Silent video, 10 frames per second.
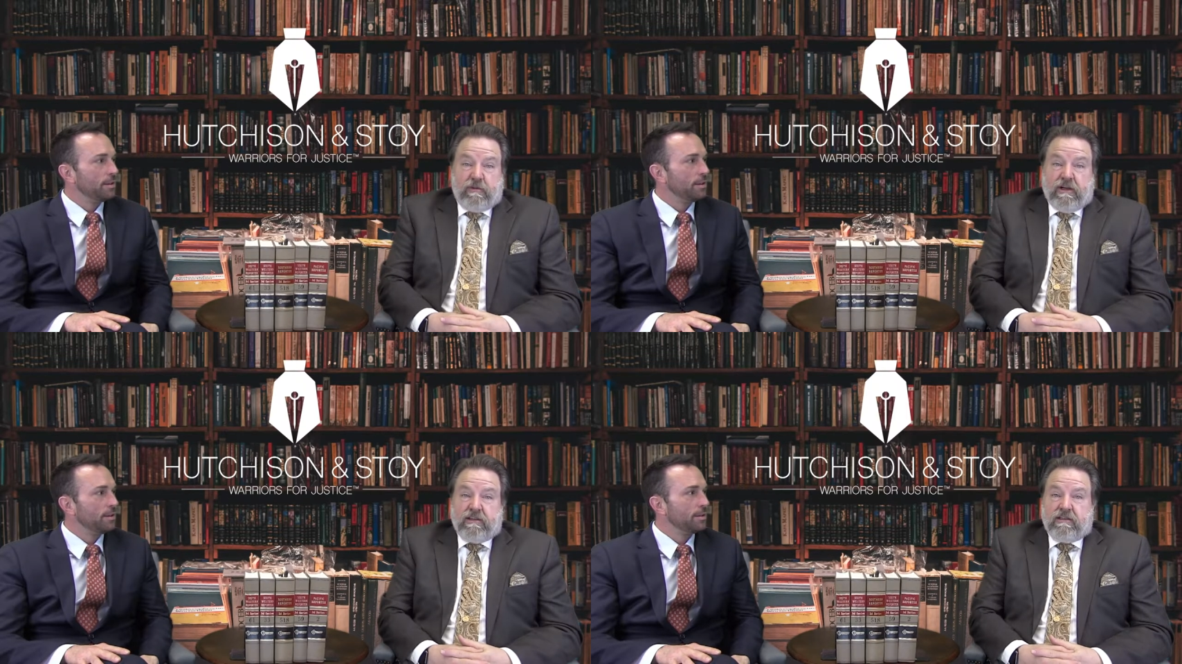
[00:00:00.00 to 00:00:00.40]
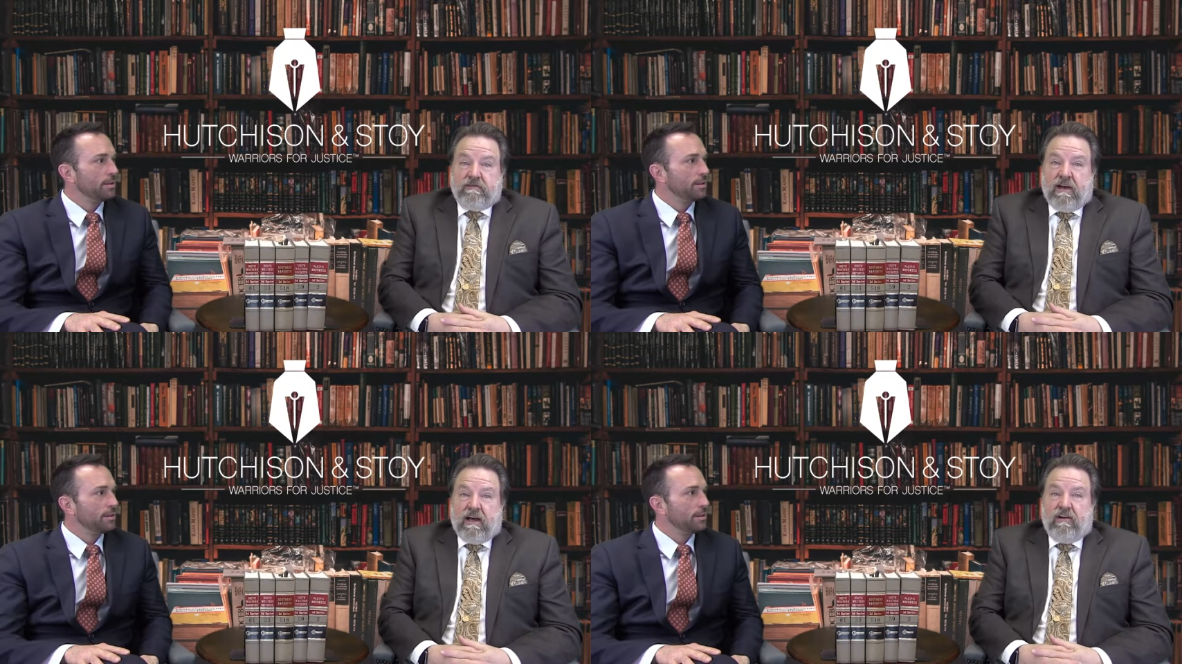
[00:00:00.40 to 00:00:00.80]
Speaker 1: Spence,
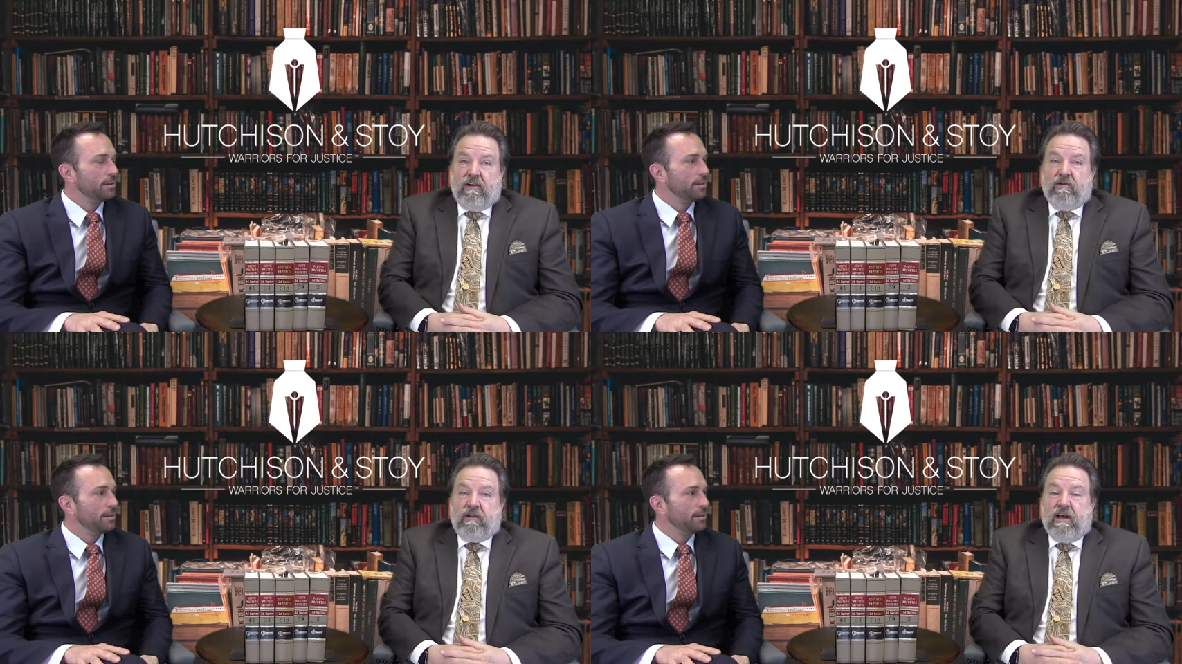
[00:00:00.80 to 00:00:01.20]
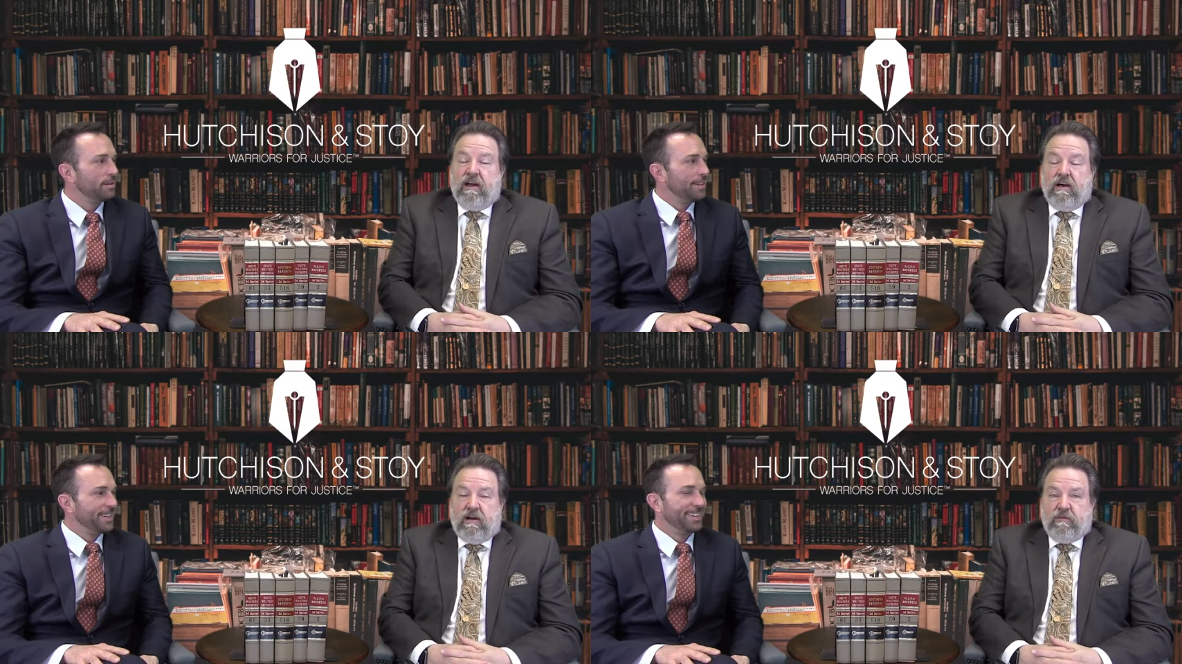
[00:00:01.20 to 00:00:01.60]
if I agree with that
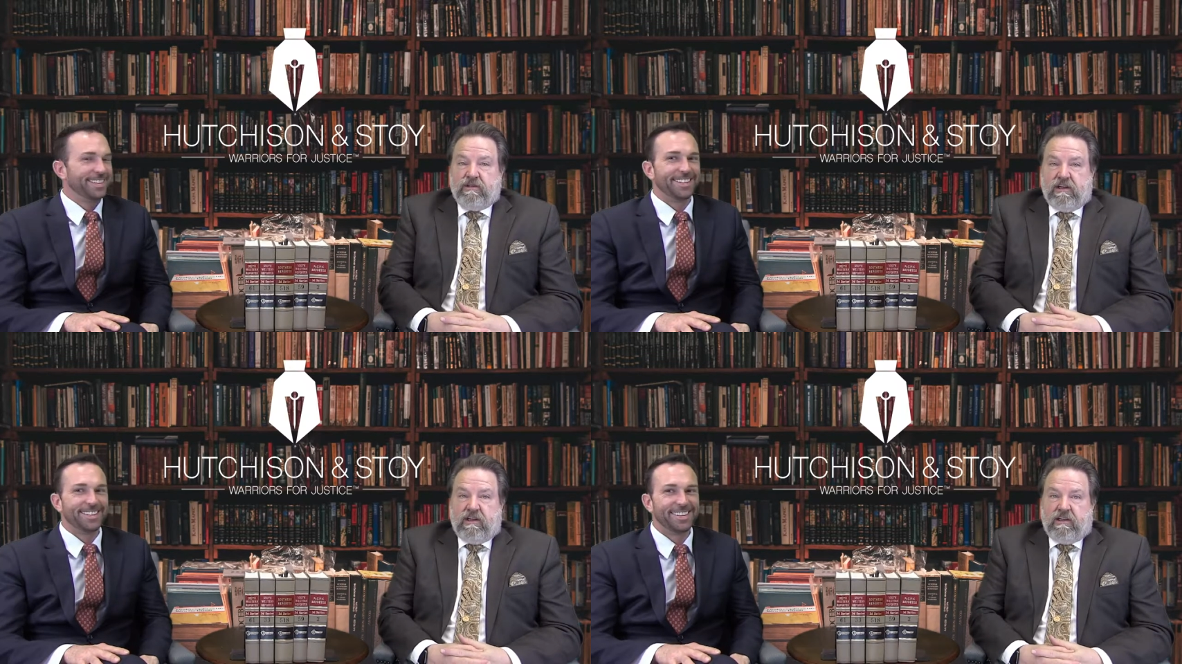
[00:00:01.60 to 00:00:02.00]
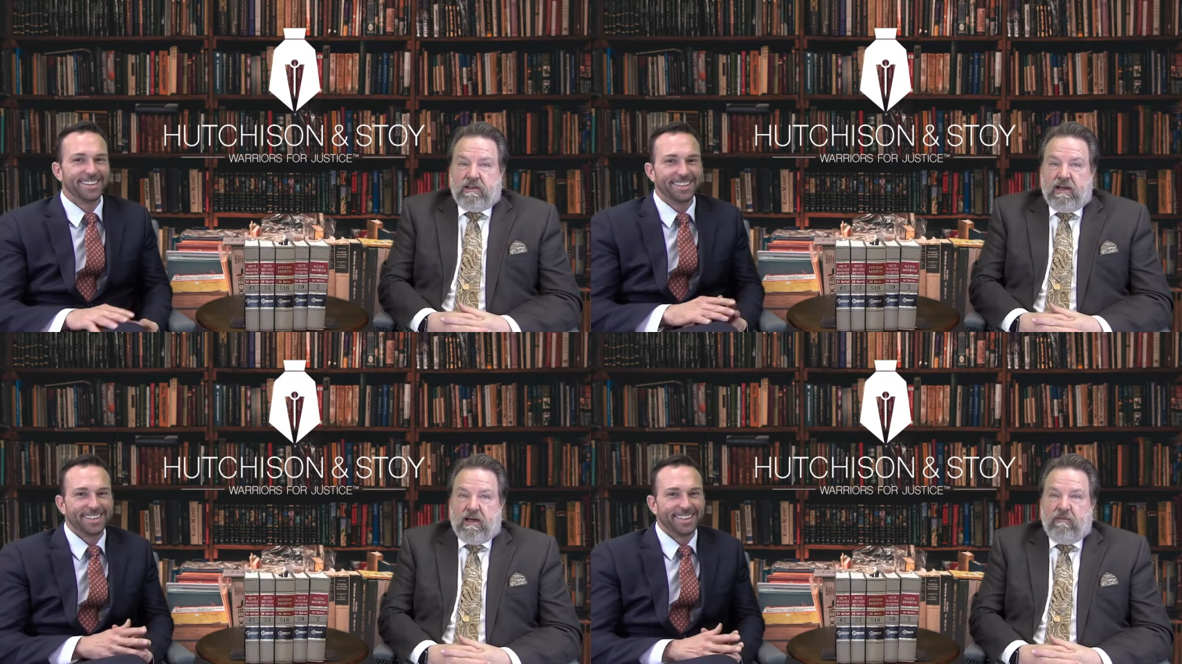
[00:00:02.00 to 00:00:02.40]
100% of the
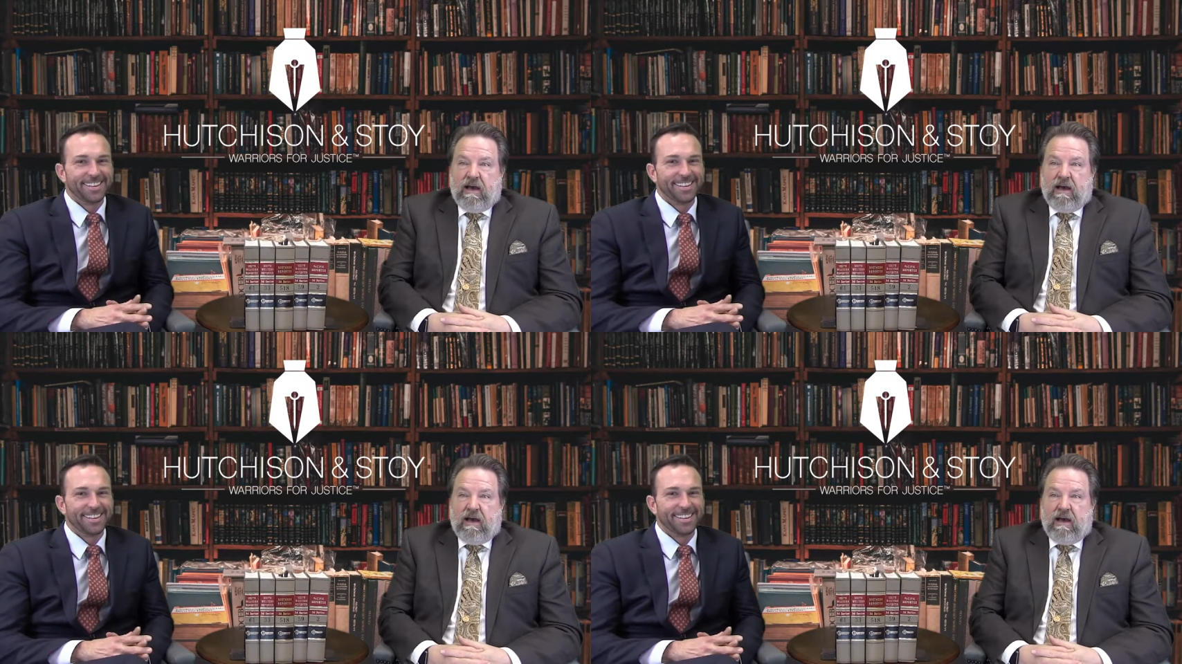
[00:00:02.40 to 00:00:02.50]
time.